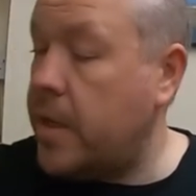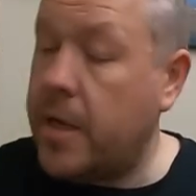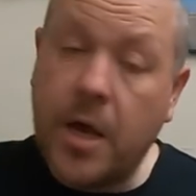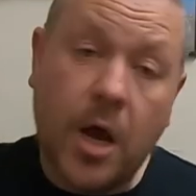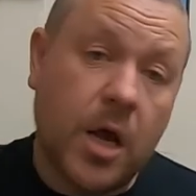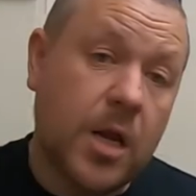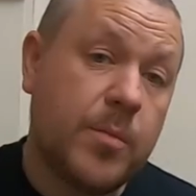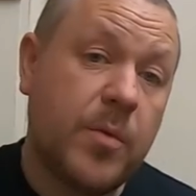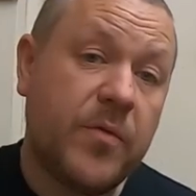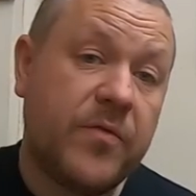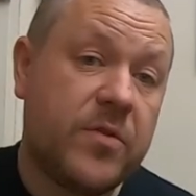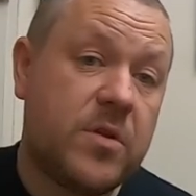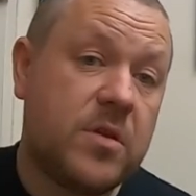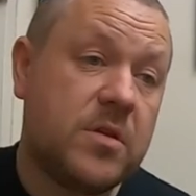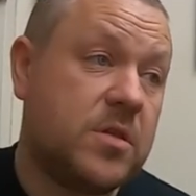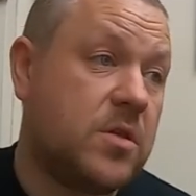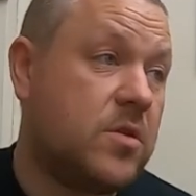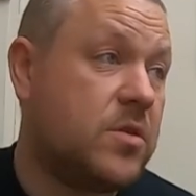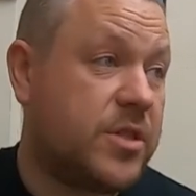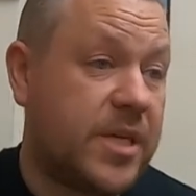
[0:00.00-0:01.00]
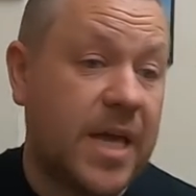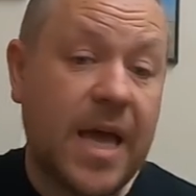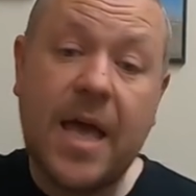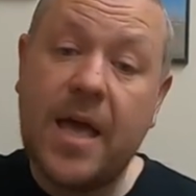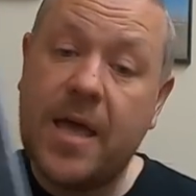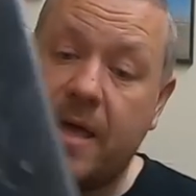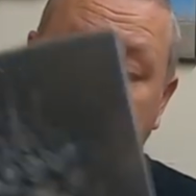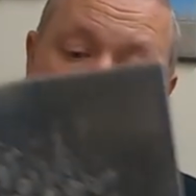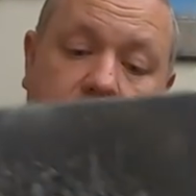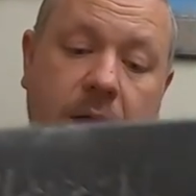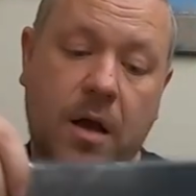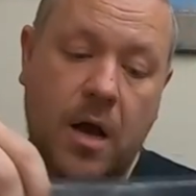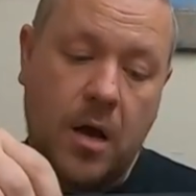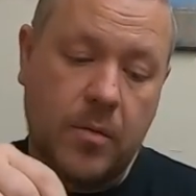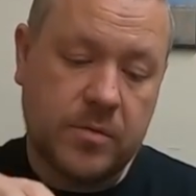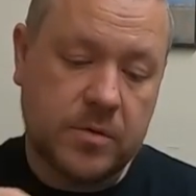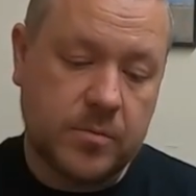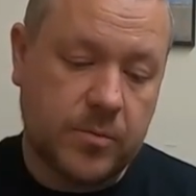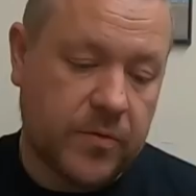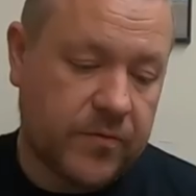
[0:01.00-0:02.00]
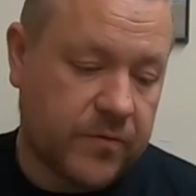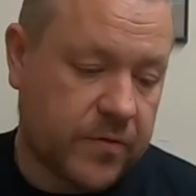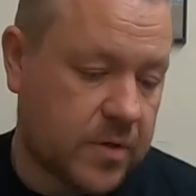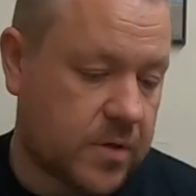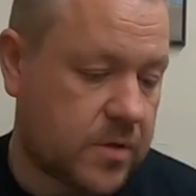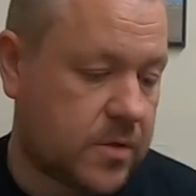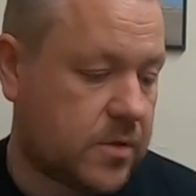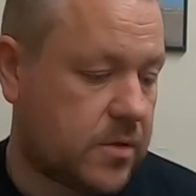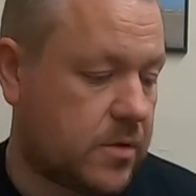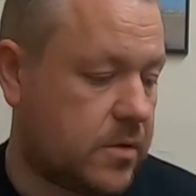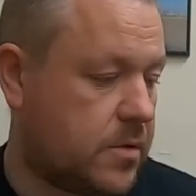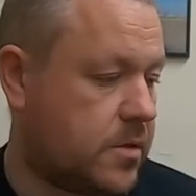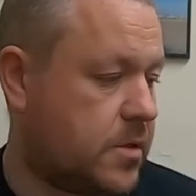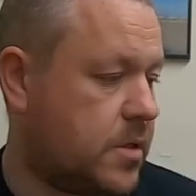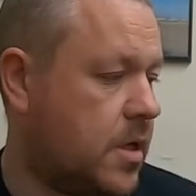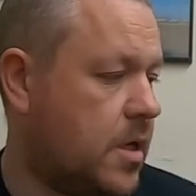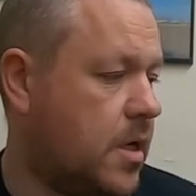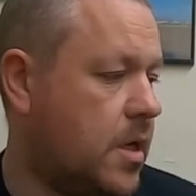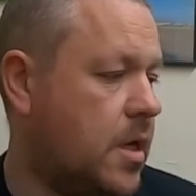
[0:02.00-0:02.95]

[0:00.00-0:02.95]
Got any Mumford & Sons? Yeah, got some Mumford & Sons.